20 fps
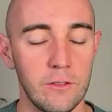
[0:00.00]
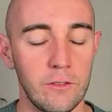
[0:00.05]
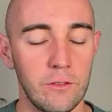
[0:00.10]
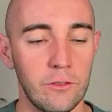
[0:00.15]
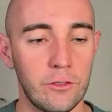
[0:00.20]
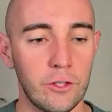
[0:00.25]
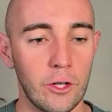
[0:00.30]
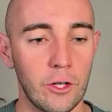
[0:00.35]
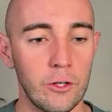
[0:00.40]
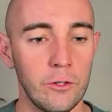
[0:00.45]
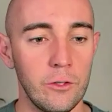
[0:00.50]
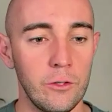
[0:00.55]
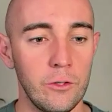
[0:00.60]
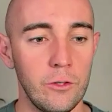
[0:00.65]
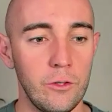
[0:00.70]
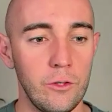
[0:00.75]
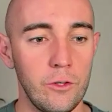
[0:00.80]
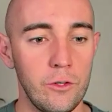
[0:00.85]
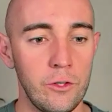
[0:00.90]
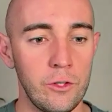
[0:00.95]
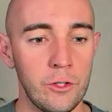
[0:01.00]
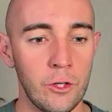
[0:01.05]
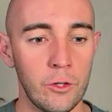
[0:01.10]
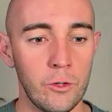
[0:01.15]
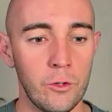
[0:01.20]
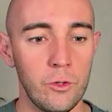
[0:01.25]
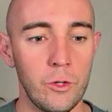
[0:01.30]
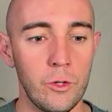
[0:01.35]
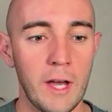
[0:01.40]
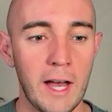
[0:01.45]
So,
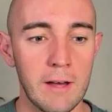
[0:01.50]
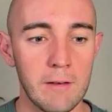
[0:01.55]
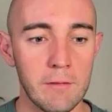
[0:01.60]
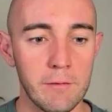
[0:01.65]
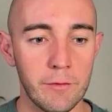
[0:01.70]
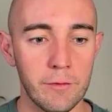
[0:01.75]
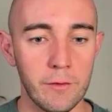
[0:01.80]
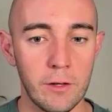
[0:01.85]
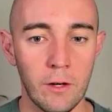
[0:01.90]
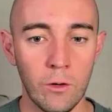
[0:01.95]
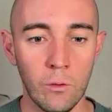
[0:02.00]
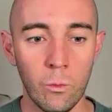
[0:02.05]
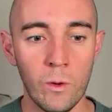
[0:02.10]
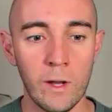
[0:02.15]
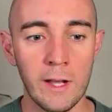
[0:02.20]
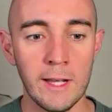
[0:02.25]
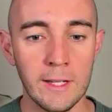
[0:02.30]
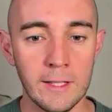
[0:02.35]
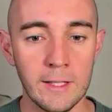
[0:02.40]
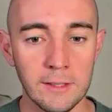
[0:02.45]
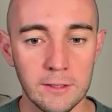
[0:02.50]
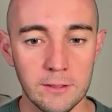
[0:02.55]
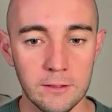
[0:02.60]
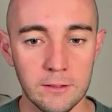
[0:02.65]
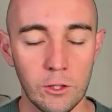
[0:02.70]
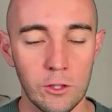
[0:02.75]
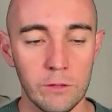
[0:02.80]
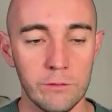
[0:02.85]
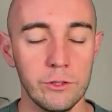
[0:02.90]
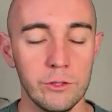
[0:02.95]
you have awareness
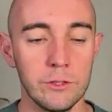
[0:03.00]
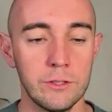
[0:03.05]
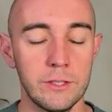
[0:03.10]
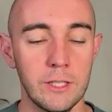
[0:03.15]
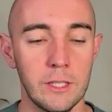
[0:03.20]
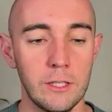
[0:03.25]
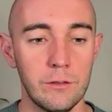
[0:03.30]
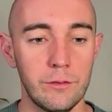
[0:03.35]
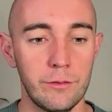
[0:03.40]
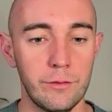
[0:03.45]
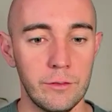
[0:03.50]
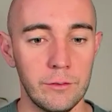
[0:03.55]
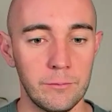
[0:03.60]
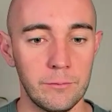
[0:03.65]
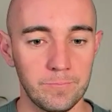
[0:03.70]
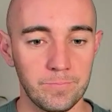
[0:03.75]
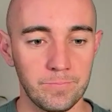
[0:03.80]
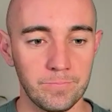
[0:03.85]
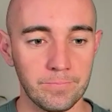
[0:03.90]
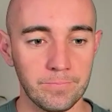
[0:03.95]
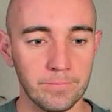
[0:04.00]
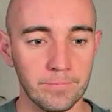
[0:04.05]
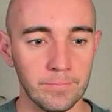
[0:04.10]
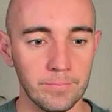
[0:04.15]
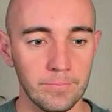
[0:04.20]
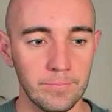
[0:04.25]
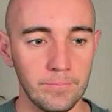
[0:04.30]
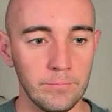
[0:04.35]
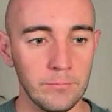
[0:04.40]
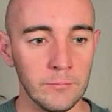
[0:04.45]
of yourself.
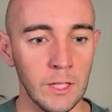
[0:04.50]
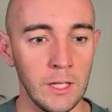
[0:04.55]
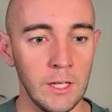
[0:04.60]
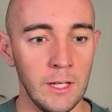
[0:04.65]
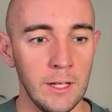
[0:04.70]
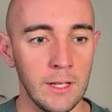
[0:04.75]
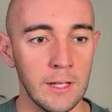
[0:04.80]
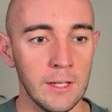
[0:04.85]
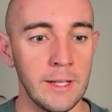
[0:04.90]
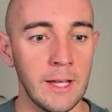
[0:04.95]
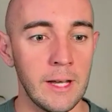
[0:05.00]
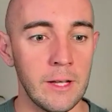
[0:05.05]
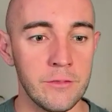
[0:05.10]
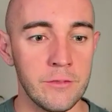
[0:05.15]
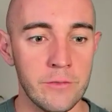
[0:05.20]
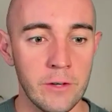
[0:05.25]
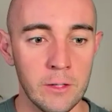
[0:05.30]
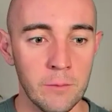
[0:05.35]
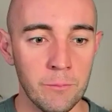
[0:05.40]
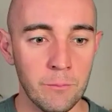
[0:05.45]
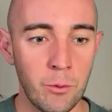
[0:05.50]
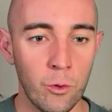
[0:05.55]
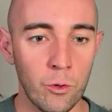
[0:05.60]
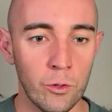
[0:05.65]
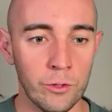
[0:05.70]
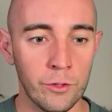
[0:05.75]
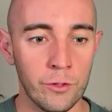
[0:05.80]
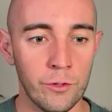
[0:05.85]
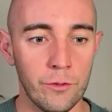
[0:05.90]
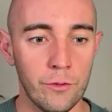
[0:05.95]
Now, it's very
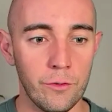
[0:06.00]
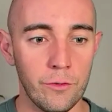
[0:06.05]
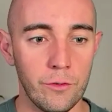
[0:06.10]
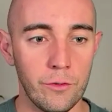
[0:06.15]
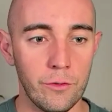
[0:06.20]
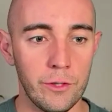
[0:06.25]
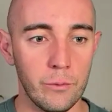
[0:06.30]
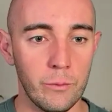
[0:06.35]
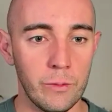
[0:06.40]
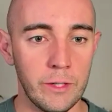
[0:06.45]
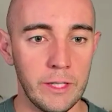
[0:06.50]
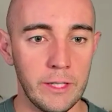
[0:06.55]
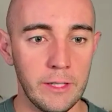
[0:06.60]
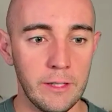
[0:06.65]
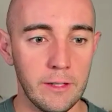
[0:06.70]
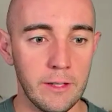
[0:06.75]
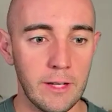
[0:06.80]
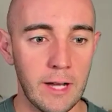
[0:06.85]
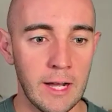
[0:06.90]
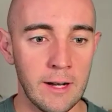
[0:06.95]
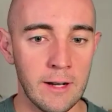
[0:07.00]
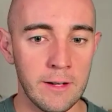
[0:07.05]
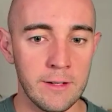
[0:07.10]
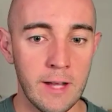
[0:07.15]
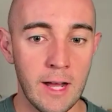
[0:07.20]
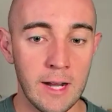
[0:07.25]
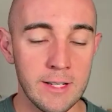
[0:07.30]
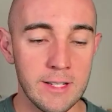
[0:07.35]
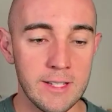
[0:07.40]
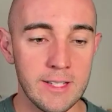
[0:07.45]
important that we
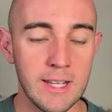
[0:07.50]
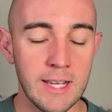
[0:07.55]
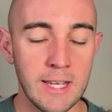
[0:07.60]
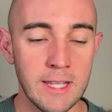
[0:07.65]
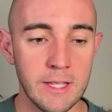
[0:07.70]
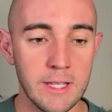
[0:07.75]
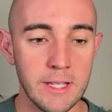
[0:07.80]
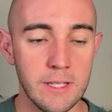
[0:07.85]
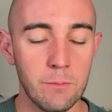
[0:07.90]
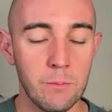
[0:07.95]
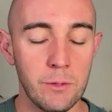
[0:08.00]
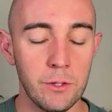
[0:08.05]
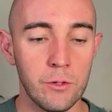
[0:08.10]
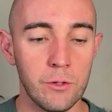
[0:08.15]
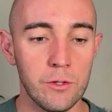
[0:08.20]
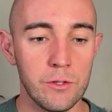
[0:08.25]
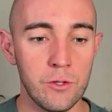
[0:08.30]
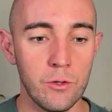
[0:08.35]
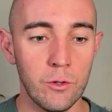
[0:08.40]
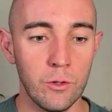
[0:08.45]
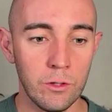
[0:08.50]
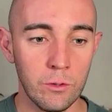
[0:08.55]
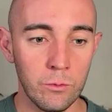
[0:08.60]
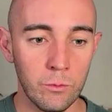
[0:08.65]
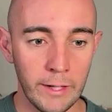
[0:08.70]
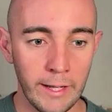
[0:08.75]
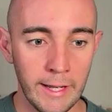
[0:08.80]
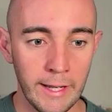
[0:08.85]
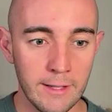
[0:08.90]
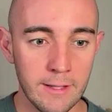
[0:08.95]
understand this, because your
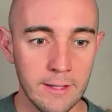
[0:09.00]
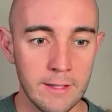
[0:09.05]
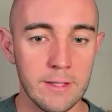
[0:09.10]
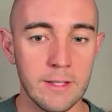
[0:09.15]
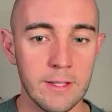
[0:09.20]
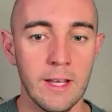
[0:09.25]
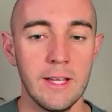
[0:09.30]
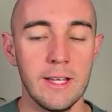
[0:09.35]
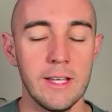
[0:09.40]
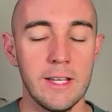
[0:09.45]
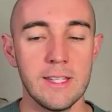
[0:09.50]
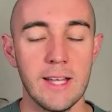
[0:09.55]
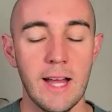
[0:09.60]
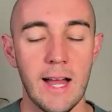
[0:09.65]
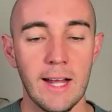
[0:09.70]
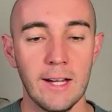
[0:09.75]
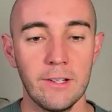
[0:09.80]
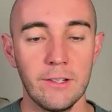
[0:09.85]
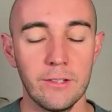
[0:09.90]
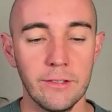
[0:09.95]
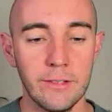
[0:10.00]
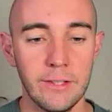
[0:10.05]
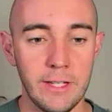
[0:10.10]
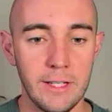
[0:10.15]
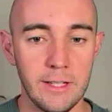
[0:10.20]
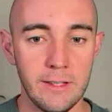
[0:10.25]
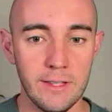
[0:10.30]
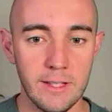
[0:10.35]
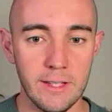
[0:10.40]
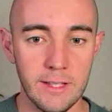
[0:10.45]
awareness is
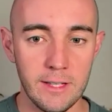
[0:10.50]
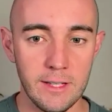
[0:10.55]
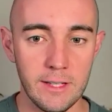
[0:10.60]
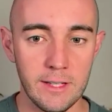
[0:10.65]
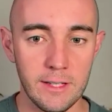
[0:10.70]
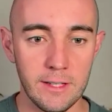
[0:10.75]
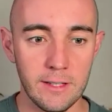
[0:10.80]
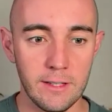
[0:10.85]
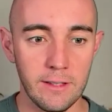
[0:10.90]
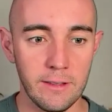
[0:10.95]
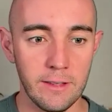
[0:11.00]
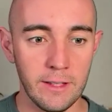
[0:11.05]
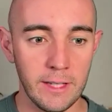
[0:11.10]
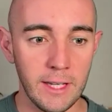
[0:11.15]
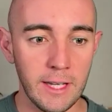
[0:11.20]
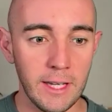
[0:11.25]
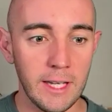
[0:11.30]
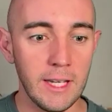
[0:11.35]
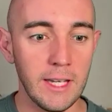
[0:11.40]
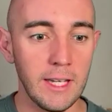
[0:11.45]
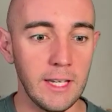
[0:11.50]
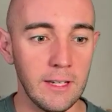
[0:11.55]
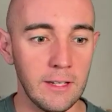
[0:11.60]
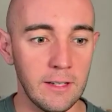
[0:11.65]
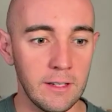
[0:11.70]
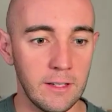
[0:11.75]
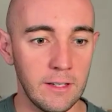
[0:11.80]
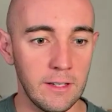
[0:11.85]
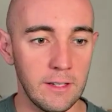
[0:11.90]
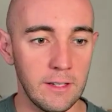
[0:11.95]
actually the key.